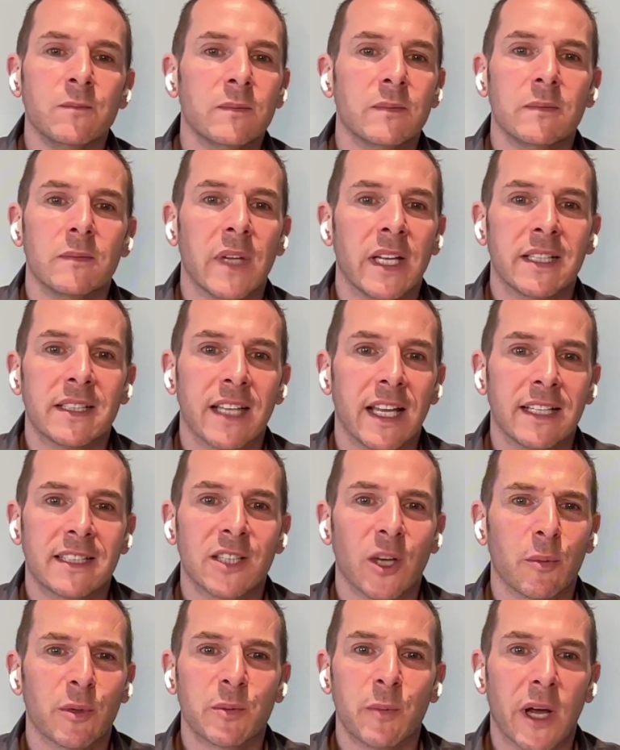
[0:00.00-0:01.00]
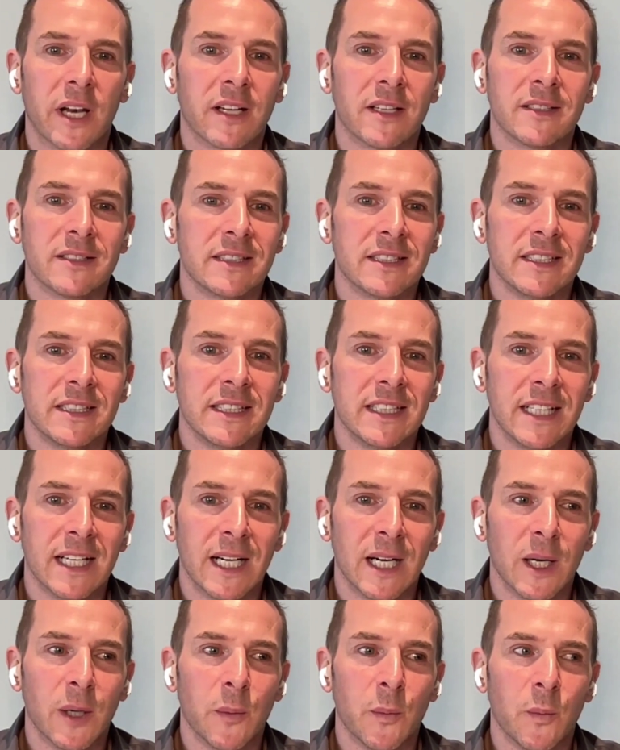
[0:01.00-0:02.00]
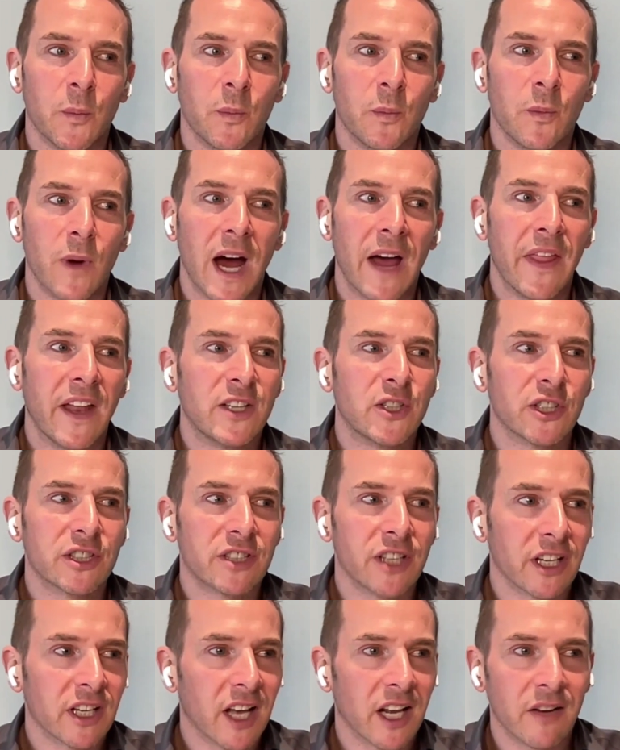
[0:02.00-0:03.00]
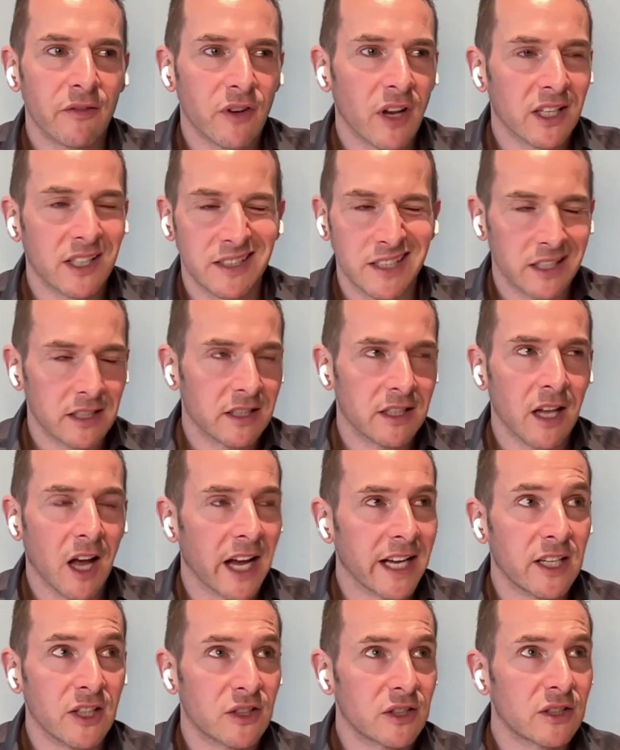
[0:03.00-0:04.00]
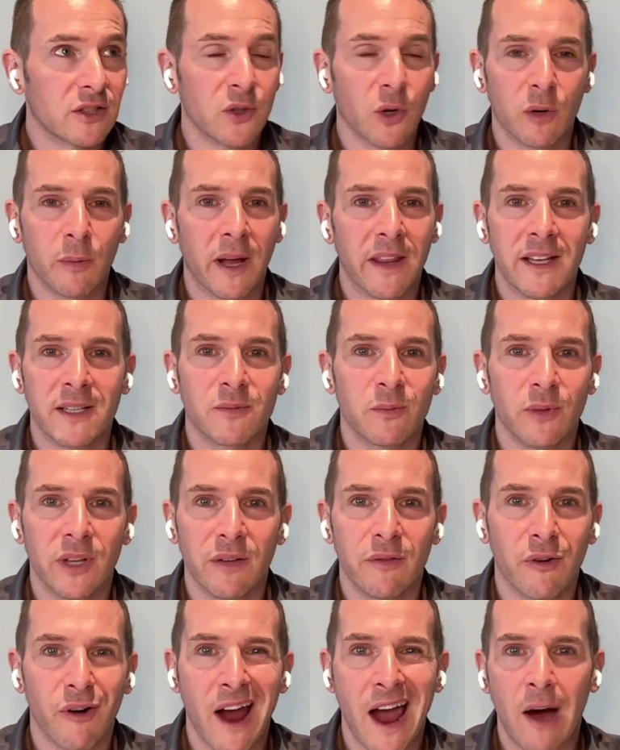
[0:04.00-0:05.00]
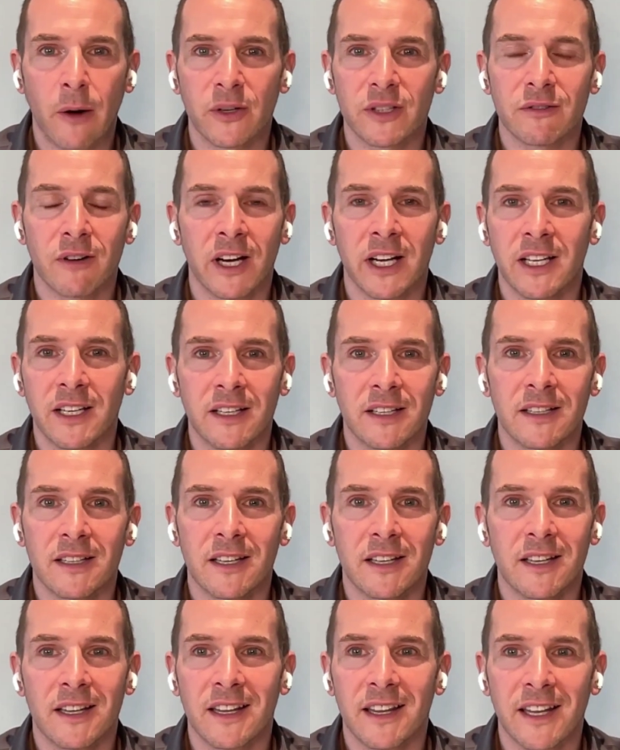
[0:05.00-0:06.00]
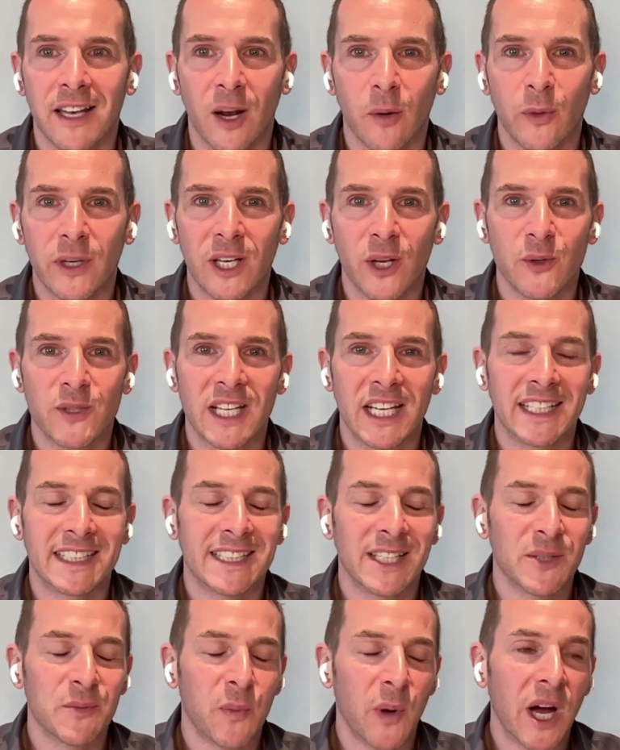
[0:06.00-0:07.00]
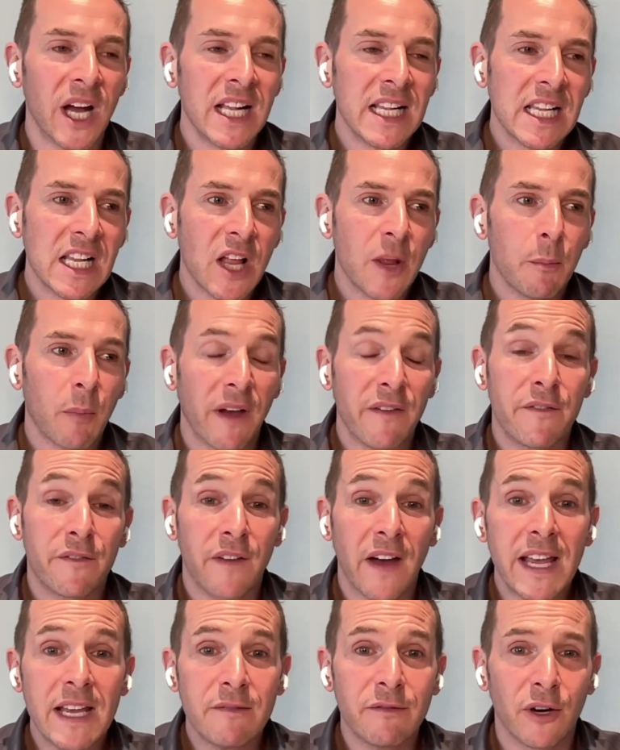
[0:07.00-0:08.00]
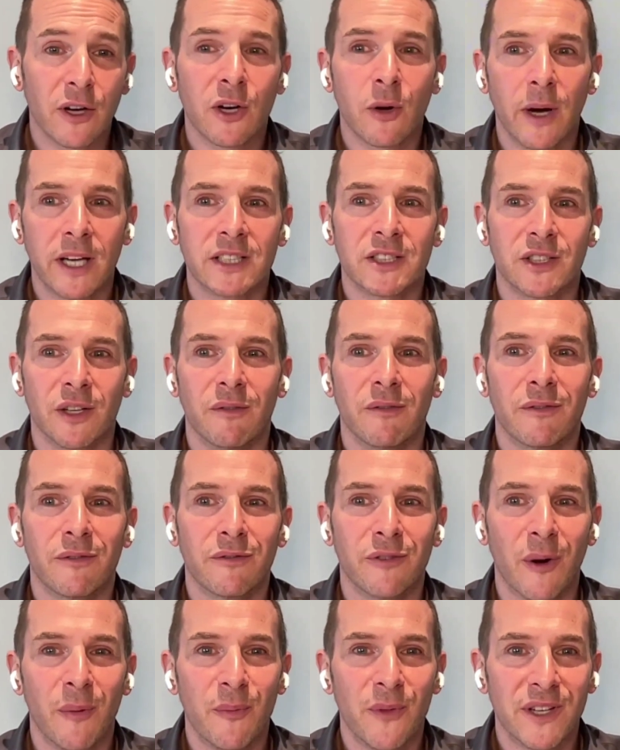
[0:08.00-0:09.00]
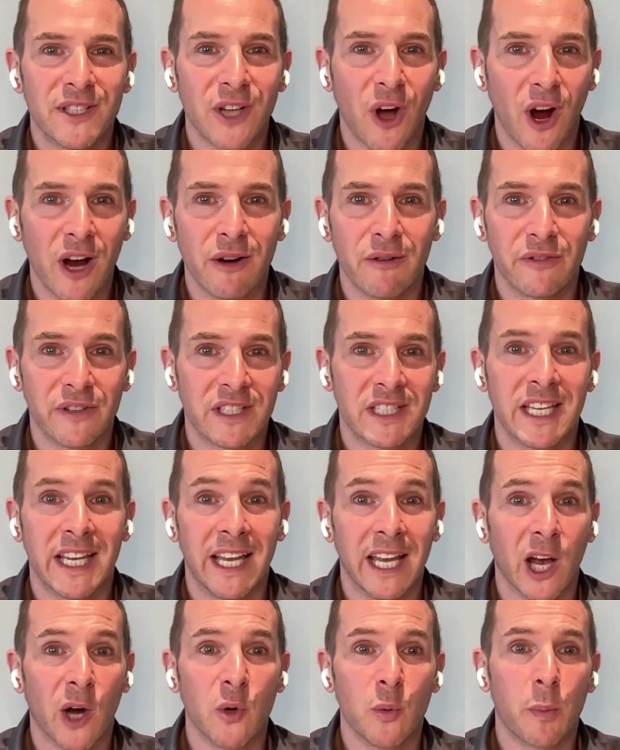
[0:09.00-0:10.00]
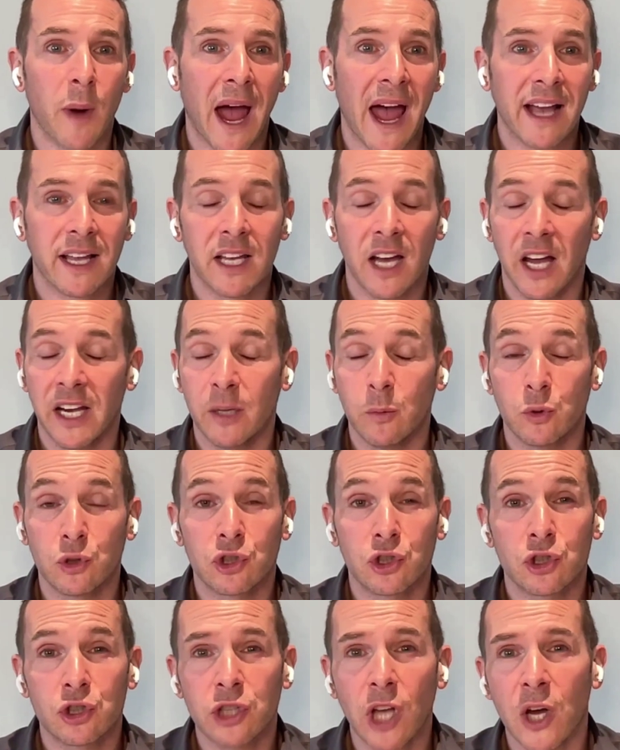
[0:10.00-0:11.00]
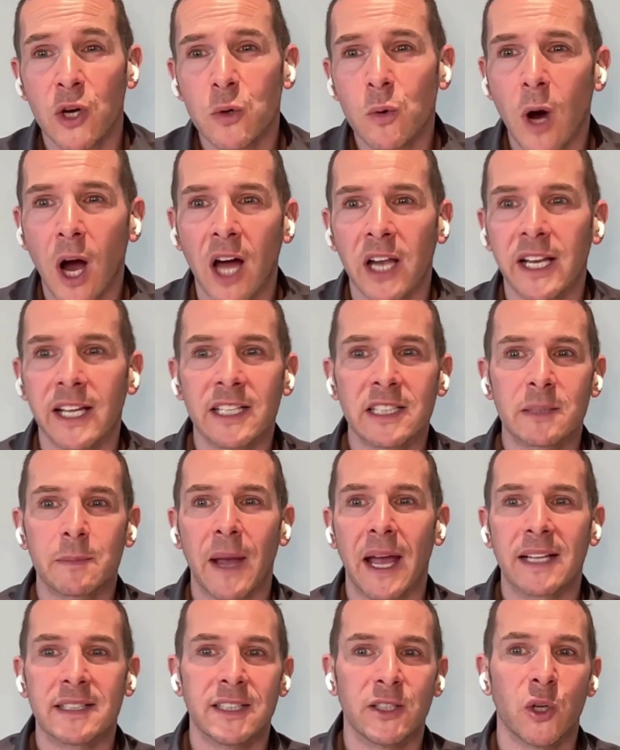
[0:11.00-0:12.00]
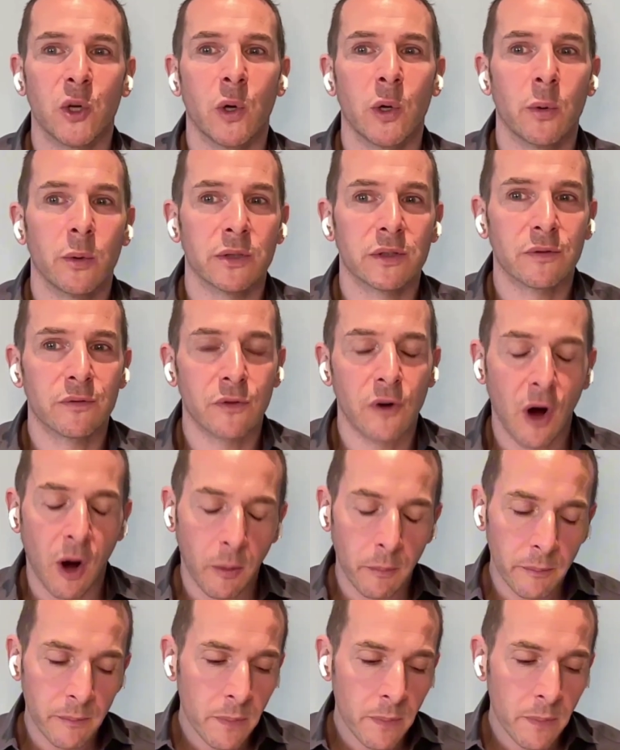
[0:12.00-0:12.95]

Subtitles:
it's so much better. And then just to kind of, because I could talk about this with you for hours, right? And, we'd lose the listeners. But my favorite question from the Diary of a CEO pack, and it was so unexpected who it was from,